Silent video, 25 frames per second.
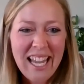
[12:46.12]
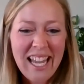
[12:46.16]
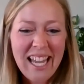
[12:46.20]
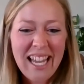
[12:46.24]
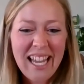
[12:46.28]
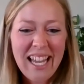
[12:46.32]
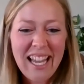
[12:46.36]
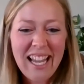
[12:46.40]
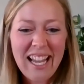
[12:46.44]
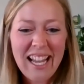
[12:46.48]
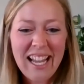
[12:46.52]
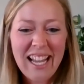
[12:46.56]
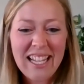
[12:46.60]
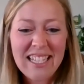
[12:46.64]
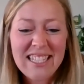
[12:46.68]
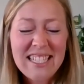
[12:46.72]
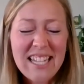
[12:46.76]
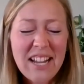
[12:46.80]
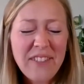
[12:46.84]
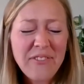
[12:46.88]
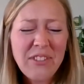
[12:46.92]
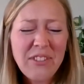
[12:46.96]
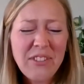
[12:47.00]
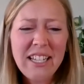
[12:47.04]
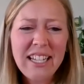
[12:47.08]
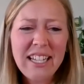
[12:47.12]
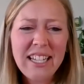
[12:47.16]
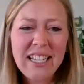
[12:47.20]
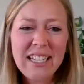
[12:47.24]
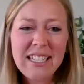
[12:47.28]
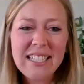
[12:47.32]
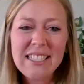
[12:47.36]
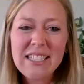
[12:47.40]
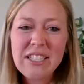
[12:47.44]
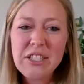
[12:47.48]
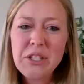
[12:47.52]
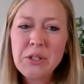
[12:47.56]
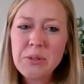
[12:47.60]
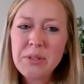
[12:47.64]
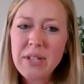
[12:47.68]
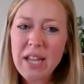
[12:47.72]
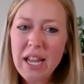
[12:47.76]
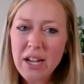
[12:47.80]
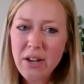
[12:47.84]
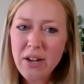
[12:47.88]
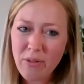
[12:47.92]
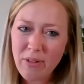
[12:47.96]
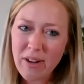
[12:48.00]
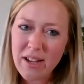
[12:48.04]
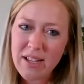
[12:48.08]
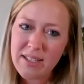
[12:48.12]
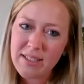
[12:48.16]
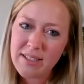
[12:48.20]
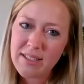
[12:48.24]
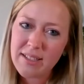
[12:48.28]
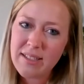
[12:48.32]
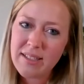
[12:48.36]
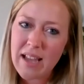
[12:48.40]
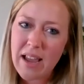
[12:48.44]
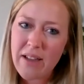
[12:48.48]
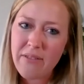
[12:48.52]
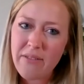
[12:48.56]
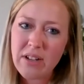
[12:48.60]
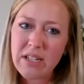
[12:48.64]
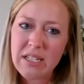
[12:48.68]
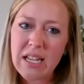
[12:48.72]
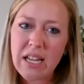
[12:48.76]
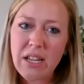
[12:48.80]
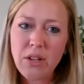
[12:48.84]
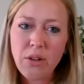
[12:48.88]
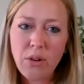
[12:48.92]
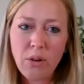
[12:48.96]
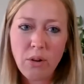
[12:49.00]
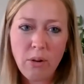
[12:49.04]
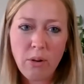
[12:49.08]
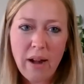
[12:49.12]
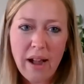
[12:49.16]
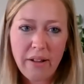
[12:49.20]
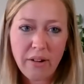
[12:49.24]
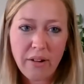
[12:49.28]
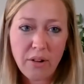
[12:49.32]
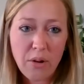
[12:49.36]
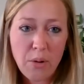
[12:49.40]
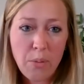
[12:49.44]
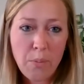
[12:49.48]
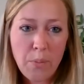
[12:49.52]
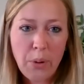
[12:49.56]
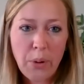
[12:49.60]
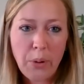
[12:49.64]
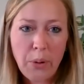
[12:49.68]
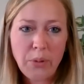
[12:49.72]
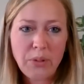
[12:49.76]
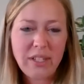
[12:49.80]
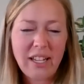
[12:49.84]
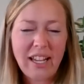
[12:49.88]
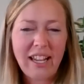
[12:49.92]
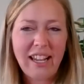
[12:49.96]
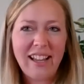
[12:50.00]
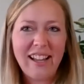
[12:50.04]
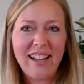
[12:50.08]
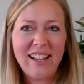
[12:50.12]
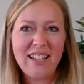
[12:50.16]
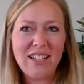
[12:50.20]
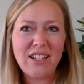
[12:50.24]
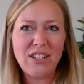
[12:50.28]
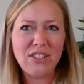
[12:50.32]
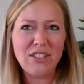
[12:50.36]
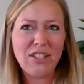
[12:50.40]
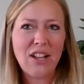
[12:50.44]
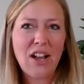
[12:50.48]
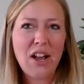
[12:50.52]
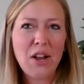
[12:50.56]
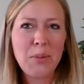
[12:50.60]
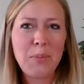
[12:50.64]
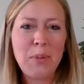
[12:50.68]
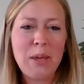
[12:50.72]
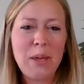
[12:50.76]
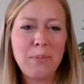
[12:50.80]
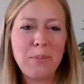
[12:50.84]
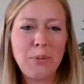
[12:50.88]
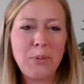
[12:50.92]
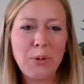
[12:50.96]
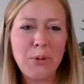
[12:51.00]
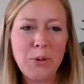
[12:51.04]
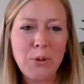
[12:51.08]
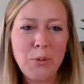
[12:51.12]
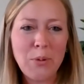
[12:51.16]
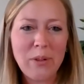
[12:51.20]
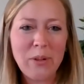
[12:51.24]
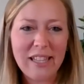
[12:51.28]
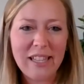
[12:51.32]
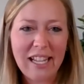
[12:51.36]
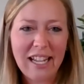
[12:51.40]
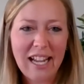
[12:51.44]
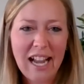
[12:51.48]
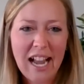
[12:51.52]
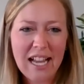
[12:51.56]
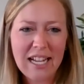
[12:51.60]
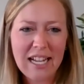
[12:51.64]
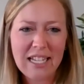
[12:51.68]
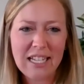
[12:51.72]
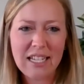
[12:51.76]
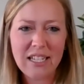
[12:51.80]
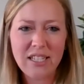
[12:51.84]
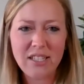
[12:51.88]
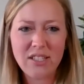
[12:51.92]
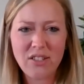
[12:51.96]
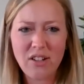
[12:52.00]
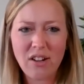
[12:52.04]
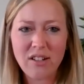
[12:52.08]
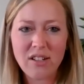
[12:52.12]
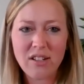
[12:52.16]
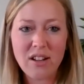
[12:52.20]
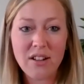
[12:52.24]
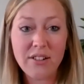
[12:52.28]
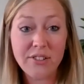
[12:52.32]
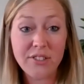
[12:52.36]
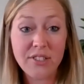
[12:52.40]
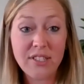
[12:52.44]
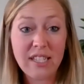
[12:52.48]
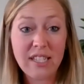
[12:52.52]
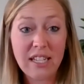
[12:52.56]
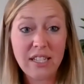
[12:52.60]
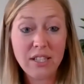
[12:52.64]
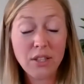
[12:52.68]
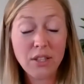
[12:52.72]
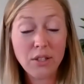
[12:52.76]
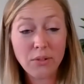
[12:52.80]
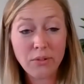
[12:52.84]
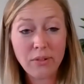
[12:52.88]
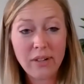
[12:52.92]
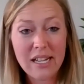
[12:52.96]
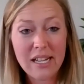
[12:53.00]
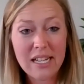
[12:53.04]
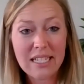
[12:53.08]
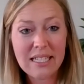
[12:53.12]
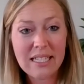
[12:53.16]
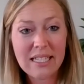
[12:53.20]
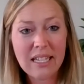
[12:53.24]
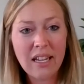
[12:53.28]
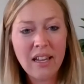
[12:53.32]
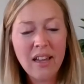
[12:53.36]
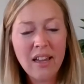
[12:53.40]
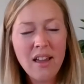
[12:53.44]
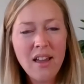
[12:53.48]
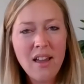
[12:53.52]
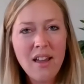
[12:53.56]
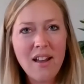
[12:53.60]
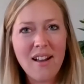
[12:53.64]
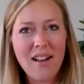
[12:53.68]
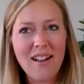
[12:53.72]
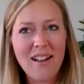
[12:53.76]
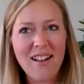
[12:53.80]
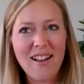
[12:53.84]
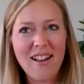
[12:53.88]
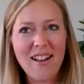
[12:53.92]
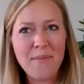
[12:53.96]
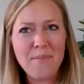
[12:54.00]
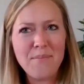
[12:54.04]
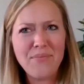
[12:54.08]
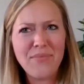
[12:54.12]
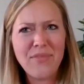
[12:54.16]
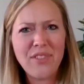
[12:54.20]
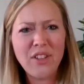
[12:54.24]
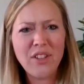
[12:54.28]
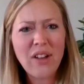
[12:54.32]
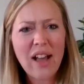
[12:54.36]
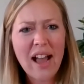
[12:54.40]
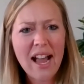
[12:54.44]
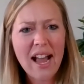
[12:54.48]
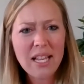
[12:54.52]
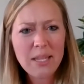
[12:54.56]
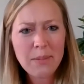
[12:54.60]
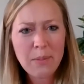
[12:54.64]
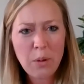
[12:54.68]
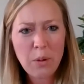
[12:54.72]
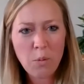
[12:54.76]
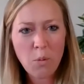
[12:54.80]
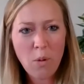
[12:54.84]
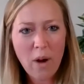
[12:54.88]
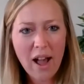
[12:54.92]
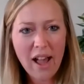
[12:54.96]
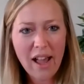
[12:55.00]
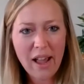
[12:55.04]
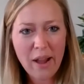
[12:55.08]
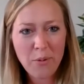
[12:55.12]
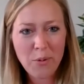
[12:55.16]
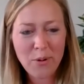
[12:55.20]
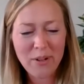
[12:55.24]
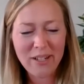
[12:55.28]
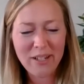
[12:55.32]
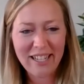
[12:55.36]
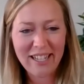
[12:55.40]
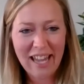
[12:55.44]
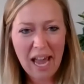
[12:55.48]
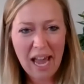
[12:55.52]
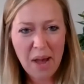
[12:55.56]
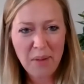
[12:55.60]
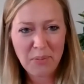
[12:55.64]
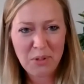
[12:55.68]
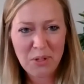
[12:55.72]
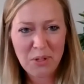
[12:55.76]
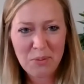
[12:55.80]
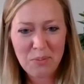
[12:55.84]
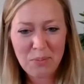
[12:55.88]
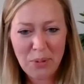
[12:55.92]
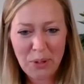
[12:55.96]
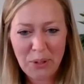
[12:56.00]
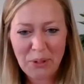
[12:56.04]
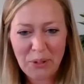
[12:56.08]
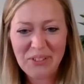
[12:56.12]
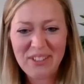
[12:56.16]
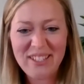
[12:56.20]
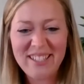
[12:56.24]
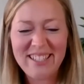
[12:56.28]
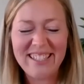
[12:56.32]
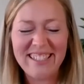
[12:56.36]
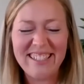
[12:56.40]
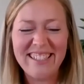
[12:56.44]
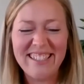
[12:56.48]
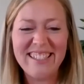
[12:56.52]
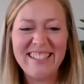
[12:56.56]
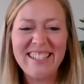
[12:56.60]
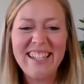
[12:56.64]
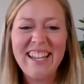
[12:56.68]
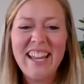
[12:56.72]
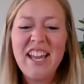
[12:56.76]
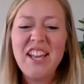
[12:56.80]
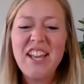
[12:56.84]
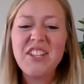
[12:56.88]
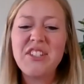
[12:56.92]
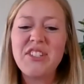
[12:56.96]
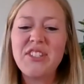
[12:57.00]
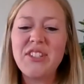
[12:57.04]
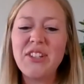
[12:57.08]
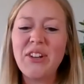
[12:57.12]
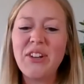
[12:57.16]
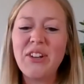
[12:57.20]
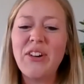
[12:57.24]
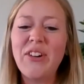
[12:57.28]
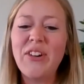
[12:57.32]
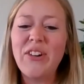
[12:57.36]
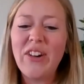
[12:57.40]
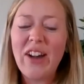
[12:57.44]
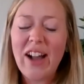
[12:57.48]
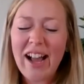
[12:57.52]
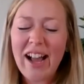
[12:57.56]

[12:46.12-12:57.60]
It's definitely, you take risks every day you go out on a boat. And a lot of people, when they kind of start to understand the risk, they'll ask me why I want to captain boats. And so